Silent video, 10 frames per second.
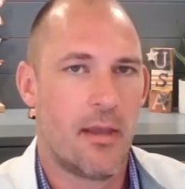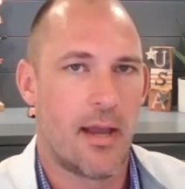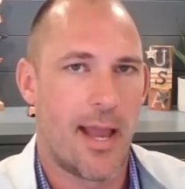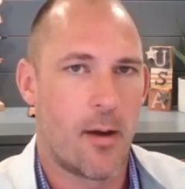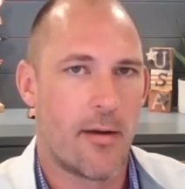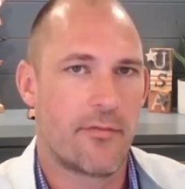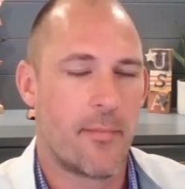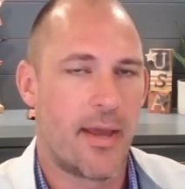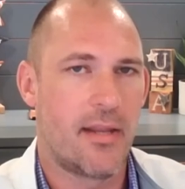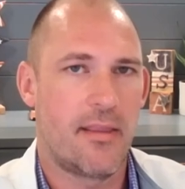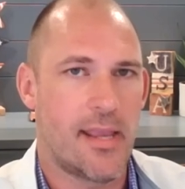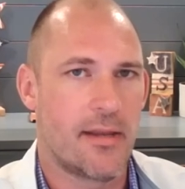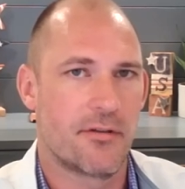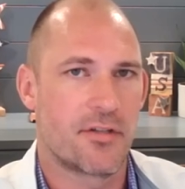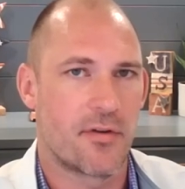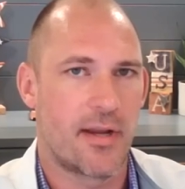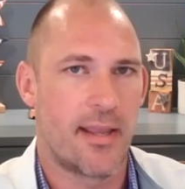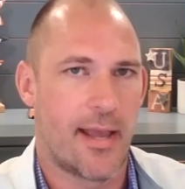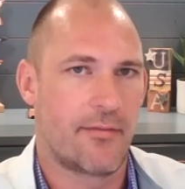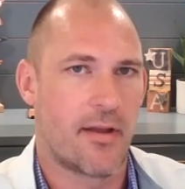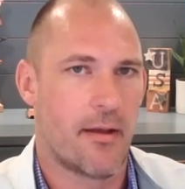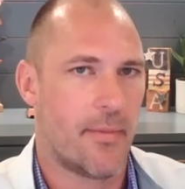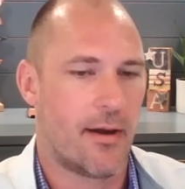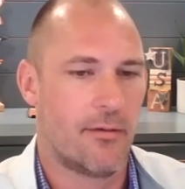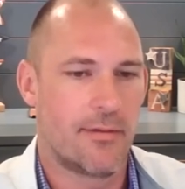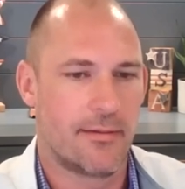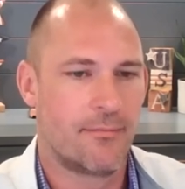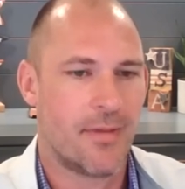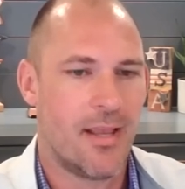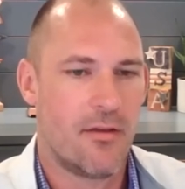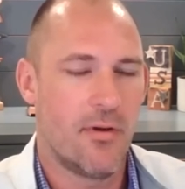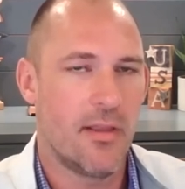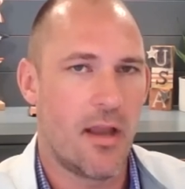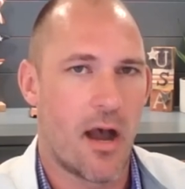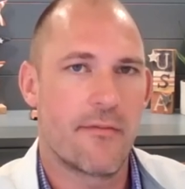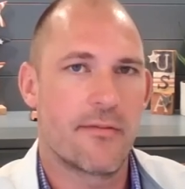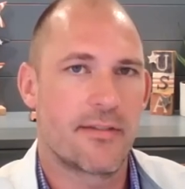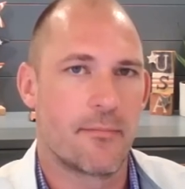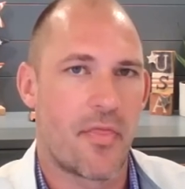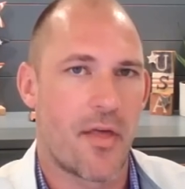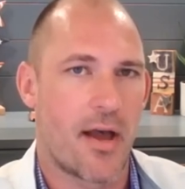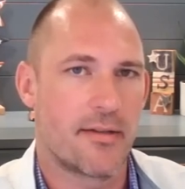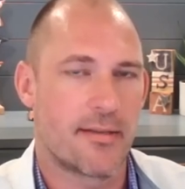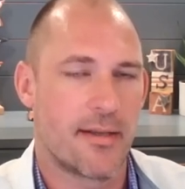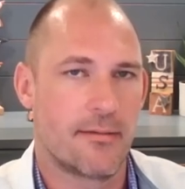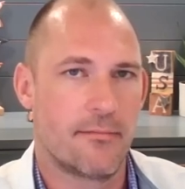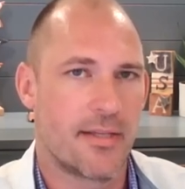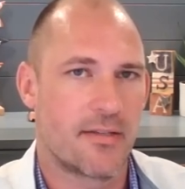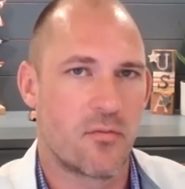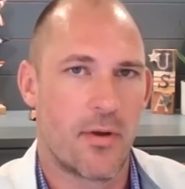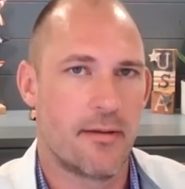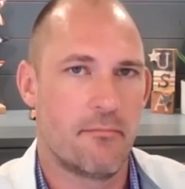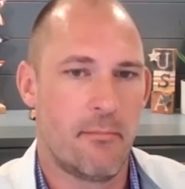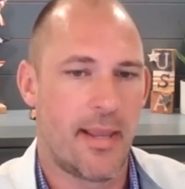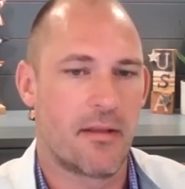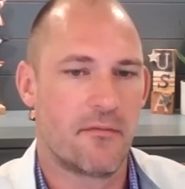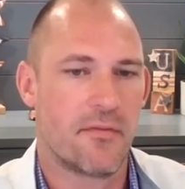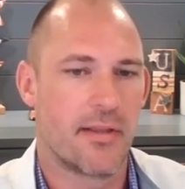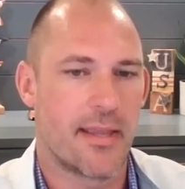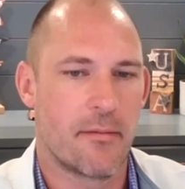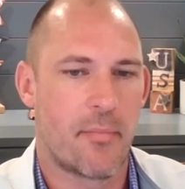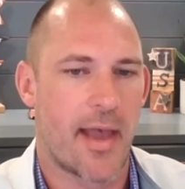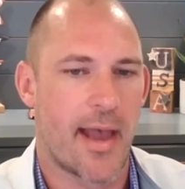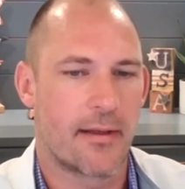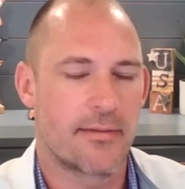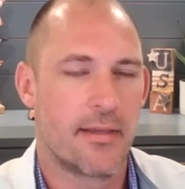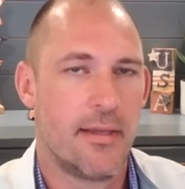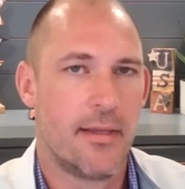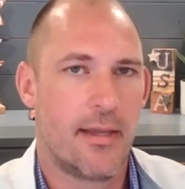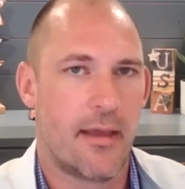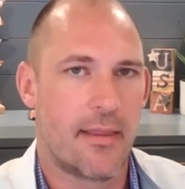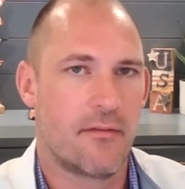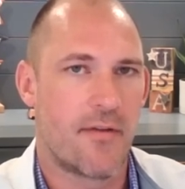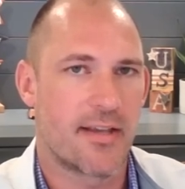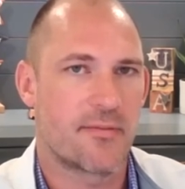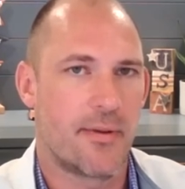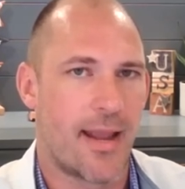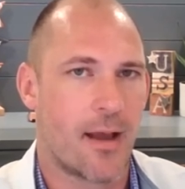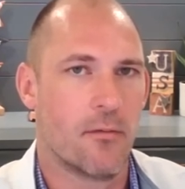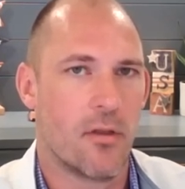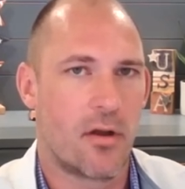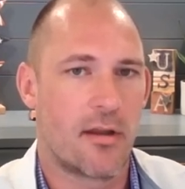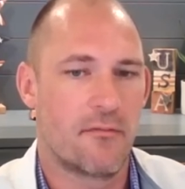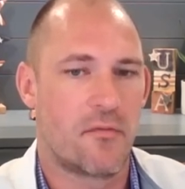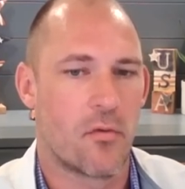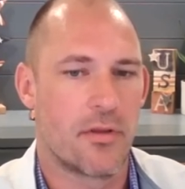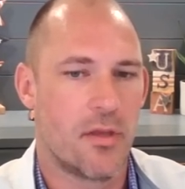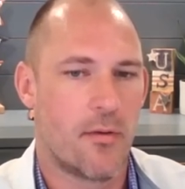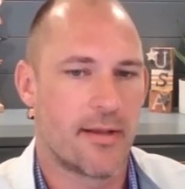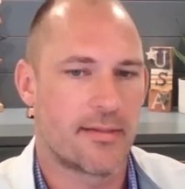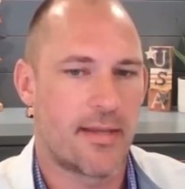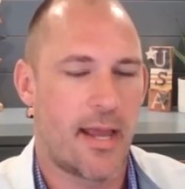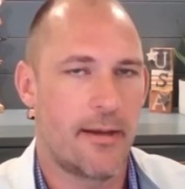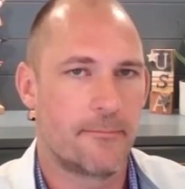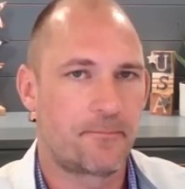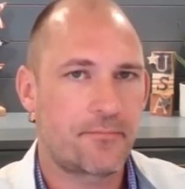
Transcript: However, many in the industry have come out and really offered some thoughts that this wouldn't meaningfully impact the investment outlook for U.S. debt.